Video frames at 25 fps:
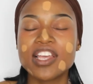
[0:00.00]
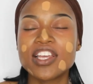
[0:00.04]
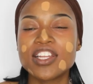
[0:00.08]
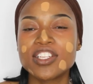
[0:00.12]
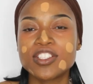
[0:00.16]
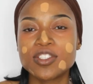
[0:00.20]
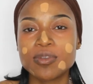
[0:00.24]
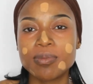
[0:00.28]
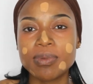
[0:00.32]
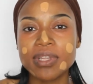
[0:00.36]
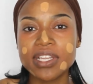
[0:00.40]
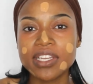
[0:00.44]

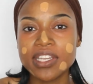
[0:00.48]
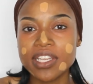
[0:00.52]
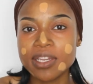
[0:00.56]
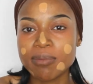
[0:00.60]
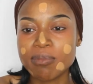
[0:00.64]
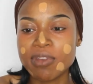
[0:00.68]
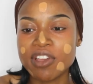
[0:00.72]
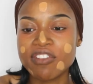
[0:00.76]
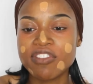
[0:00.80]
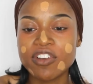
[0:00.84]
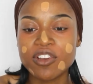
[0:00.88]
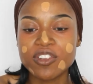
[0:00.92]
To blend in
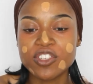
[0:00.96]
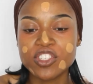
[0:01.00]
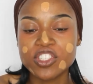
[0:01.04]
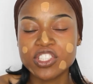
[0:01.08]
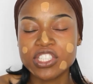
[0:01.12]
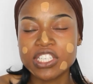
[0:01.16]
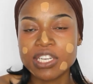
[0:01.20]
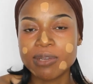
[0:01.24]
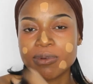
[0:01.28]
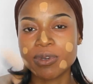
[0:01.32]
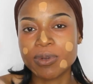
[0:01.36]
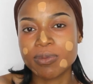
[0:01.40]
my
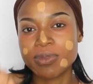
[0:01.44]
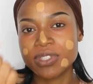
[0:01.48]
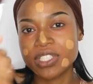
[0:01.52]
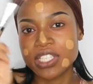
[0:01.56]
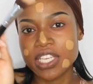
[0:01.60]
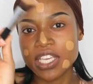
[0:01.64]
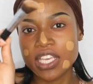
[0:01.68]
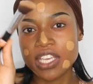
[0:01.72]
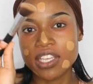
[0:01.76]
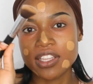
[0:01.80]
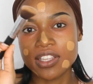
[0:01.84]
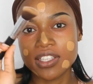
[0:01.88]
foundation, I'm going to be
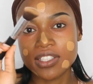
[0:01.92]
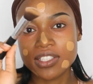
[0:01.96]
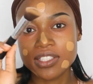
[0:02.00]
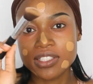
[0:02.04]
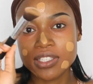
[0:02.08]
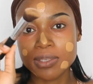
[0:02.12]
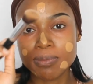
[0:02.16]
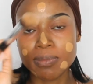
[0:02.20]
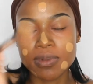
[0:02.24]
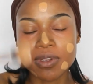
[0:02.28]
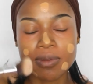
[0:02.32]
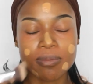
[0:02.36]
taking this
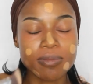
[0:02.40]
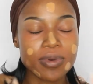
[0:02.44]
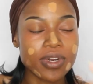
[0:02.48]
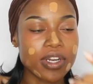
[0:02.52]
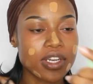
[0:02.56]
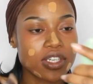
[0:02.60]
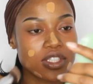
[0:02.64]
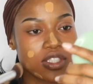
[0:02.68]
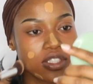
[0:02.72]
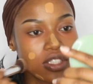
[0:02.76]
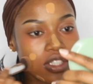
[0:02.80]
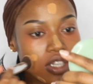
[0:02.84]
stippling
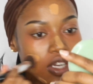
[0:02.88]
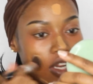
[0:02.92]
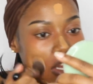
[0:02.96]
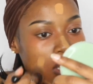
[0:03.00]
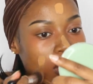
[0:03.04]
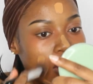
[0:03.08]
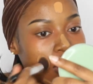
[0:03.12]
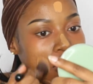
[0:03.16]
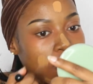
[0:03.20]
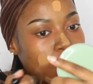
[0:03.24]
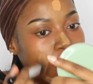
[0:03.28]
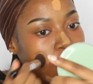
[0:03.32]
brush
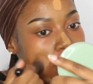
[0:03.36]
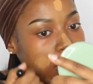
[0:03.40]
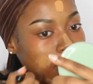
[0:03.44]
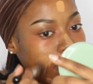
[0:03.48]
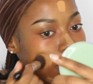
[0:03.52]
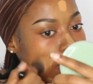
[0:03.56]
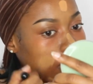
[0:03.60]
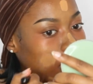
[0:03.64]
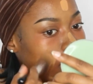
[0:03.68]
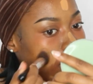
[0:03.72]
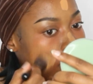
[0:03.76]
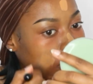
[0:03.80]

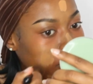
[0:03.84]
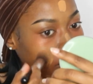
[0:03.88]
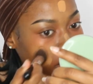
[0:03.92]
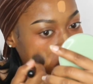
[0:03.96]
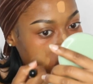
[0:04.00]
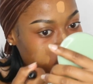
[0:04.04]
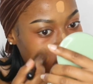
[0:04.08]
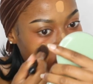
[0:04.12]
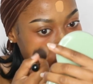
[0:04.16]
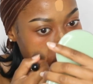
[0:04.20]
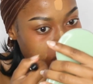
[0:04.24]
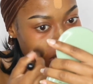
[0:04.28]
from a brush
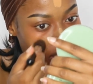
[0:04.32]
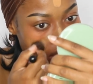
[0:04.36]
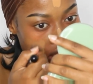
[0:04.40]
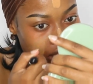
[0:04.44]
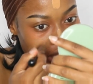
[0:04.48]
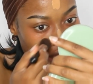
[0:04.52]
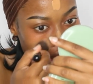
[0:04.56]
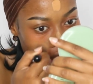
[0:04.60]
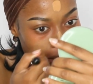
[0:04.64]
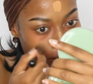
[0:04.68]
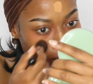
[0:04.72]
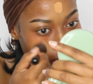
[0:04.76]
set
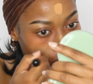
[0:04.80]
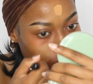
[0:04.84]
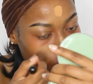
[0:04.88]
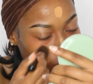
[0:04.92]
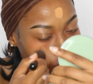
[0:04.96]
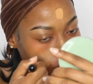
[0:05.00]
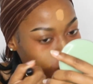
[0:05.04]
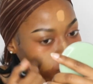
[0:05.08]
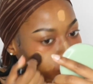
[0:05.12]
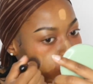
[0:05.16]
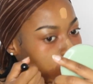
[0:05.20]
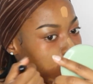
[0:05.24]
I bought
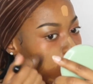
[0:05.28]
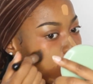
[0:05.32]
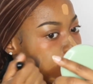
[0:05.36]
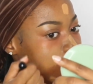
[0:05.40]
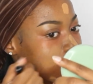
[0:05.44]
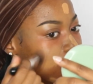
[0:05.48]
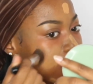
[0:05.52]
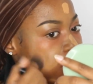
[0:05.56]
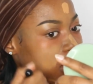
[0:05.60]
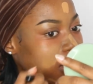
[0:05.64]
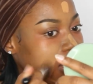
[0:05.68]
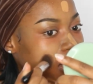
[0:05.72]
from
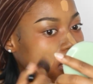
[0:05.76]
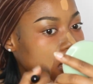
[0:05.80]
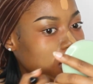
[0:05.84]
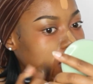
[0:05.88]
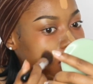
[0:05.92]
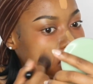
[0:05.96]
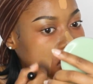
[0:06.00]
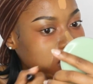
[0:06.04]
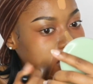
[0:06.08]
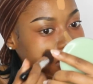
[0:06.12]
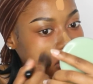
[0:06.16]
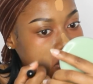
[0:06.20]

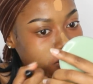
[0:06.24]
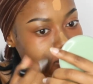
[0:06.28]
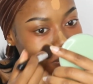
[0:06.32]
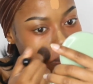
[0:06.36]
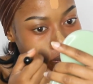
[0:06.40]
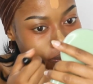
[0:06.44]
Takealot,